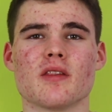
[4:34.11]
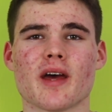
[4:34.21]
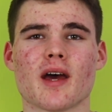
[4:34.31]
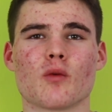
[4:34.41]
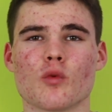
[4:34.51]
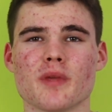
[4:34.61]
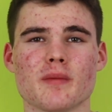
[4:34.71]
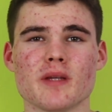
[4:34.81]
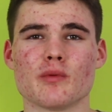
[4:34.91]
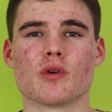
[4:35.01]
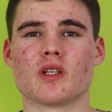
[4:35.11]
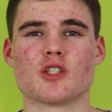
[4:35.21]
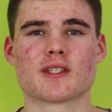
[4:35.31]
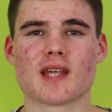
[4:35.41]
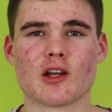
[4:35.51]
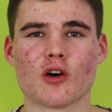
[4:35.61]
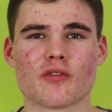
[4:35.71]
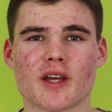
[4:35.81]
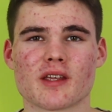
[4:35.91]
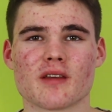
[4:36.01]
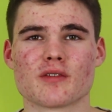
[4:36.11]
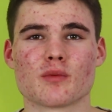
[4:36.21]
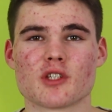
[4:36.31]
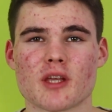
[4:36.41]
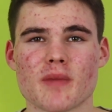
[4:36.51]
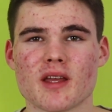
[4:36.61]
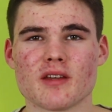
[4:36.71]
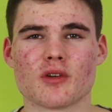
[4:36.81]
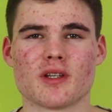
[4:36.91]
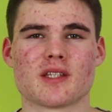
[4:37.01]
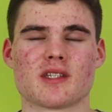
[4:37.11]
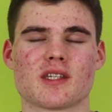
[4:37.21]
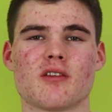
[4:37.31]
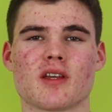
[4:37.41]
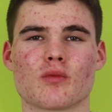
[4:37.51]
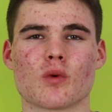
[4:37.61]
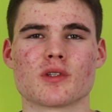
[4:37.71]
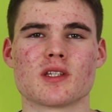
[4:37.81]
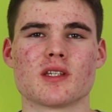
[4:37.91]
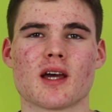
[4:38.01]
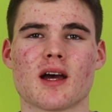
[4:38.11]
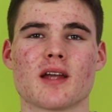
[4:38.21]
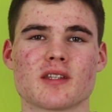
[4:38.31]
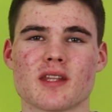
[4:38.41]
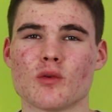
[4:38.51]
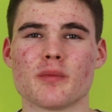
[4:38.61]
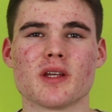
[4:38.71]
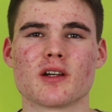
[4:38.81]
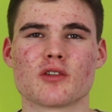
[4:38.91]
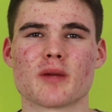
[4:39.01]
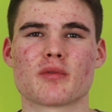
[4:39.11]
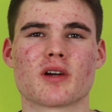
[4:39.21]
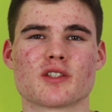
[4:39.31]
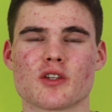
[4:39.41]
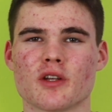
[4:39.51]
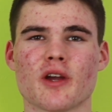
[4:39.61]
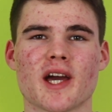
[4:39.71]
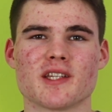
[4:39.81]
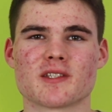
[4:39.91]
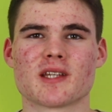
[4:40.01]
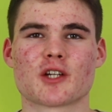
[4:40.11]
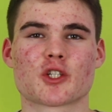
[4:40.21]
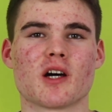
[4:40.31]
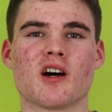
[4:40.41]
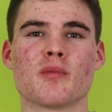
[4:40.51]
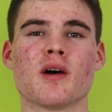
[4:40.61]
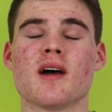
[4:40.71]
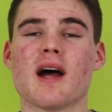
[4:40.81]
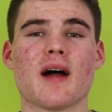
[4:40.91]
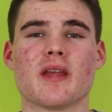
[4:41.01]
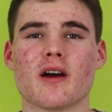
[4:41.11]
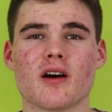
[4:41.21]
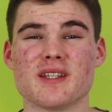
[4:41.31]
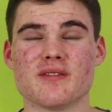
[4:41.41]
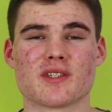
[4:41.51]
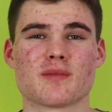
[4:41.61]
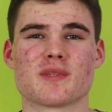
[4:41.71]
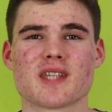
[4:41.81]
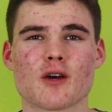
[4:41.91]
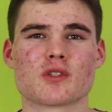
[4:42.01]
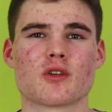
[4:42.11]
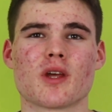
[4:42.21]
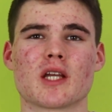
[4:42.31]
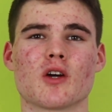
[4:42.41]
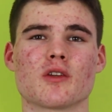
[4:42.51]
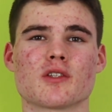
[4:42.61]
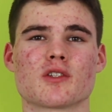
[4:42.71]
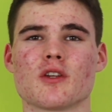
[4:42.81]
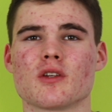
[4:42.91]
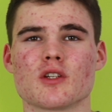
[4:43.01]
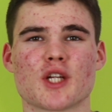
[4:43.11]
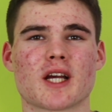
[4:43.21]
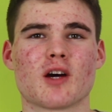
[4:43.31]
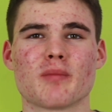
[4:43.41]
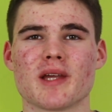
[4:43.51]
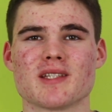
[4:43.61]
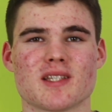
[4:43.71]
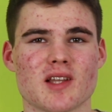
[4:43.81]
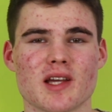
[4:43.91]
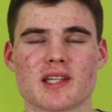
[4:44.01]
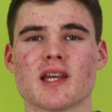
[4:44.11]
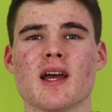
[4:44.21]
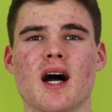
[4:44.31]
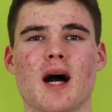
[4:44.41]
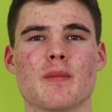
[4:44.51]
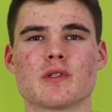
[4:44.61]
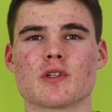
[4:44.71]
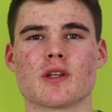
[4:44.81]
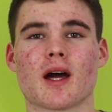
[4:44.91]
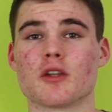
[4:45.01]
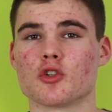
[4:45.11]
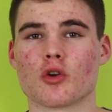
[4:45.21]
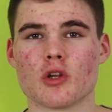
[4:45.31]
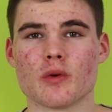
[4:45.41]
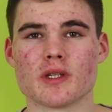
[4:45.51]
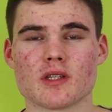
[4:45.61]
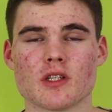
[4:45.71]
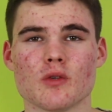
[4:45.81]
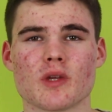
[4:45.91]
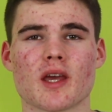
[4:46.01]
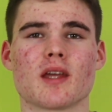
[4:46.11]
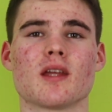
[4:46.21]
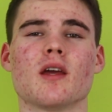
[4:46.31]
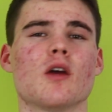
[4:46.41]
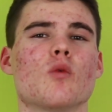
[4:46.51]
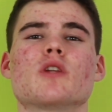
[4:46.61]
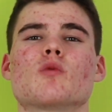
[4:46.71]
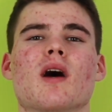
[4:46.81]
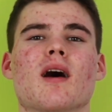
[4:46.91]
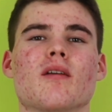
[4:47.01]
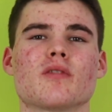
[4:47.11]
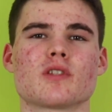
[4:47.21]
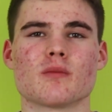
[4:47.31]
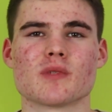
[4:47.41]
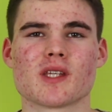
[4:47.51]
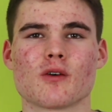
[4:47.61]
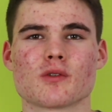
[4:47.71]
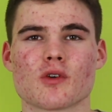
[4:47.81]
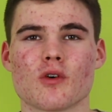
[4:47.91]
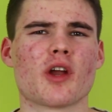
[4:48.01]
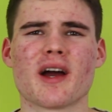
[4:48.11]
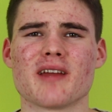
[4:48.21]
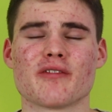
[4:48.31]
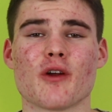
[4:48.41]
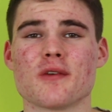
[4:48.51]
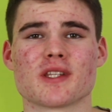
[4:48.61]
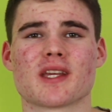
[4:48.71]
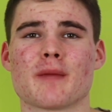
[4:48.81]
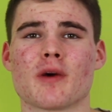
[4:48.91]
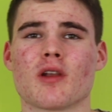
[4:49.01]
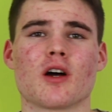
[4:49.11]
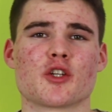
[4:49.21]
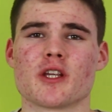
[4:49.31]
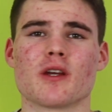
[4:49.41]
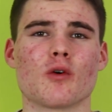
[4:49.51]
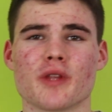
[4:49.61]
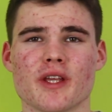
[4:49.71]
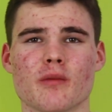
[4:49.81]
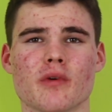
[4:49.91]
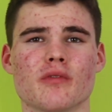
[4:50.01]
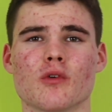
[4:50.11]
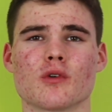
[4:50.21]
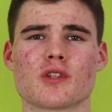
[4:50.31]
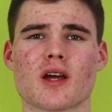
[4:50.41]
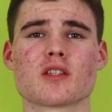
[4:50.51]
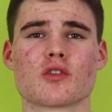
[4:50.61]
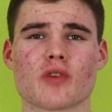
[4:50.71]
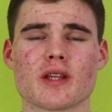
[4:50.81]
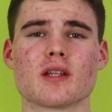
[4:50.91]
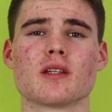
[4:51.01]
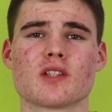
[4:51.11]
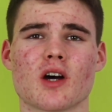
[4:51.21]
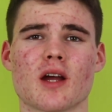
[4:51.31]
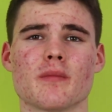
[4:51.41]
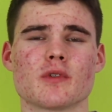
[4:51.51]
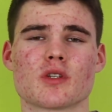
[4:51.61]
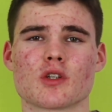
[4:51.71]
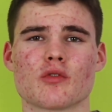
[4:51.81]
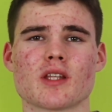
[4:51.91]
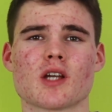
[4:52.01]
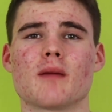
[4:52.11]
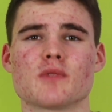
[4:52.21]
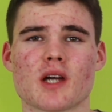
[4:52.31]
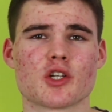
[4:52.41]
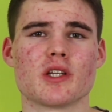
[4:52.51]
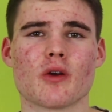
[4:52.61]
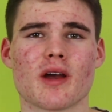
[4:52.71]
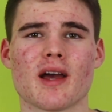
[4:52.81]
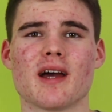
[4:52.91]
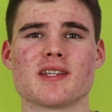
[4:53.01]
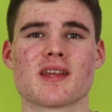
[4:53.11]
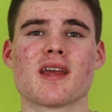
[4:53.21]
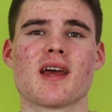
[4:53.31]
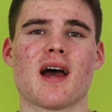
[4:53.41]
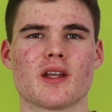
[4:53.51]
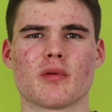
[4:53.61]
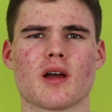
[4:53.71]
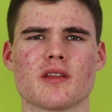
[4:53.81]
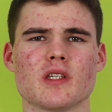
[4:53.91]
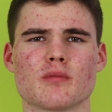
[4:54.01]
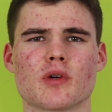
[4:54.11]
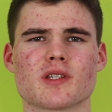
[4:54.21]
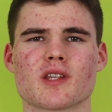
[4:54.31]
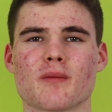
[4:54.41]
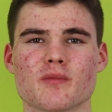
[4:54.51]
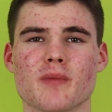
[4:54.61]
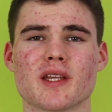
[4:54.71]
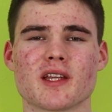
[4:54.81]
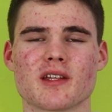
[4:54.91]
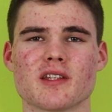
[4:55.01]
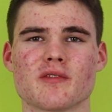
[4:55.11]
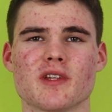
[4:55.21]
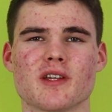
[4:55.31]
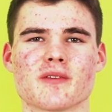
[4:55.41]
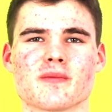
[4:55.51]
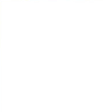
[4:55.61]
there will be people who are just selling off their gifts which they may not necessarily have wanted, and they will be at a great price, so you can go ahead and snatch that up. And there are even some sales going on, so you can check out places like Amazon and John Lewis in the UK, which will have some sales on high-end phones that came out last year or the year before. So that's a great time. So it's a great time to actually go ahead and apply these points that I'm making in this video.